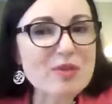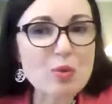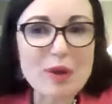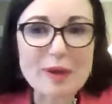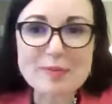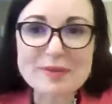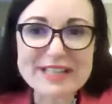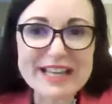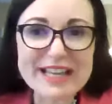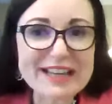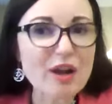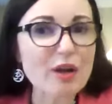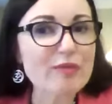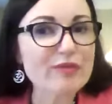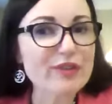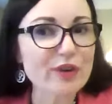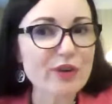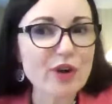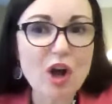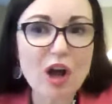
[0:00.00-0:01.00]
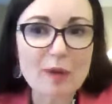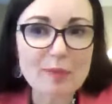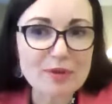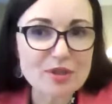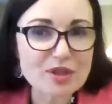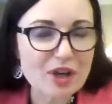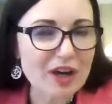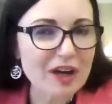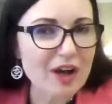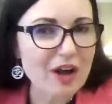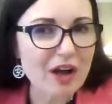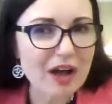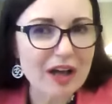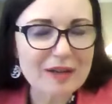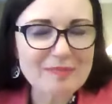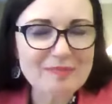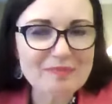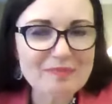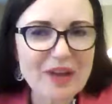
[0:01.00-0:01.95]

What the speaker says: website, elvirahopper.com.